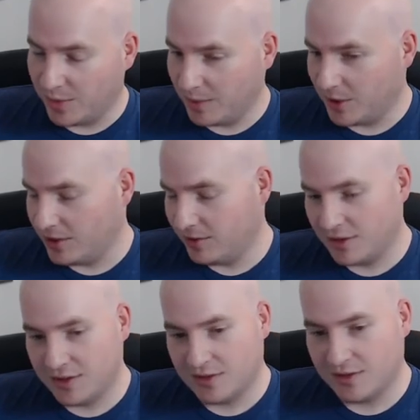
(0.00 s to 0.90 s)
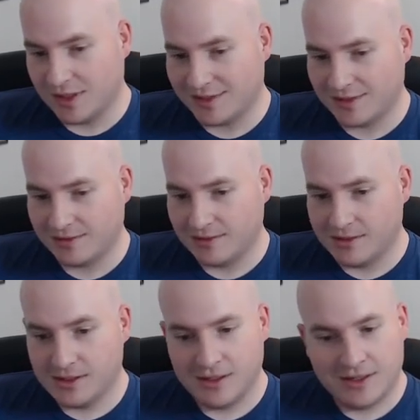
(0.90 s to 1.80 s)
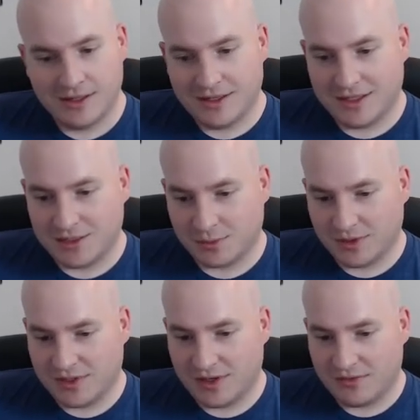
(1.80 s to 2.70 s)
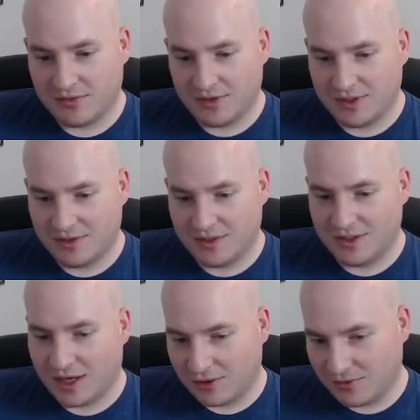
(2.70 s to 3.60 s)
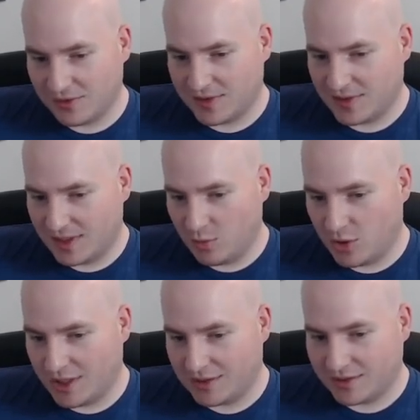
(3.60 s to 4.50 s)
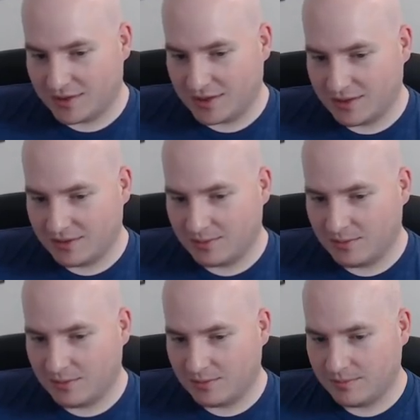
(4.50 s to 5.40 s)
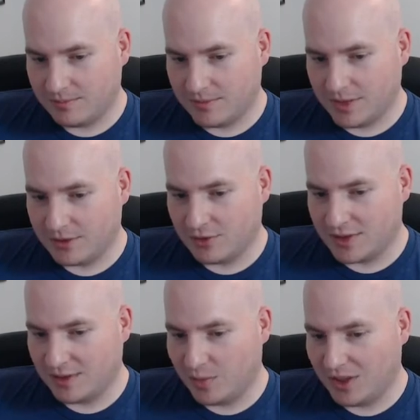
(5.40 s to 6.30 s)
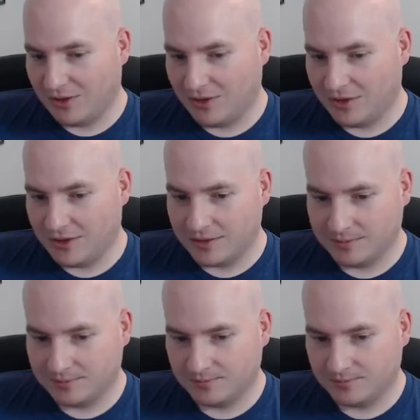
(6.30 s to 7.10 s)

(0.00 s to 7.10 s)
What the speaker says: by Mayuri. So that's really tough, and the daughter feels the same way. It's kind of interesting parallel there.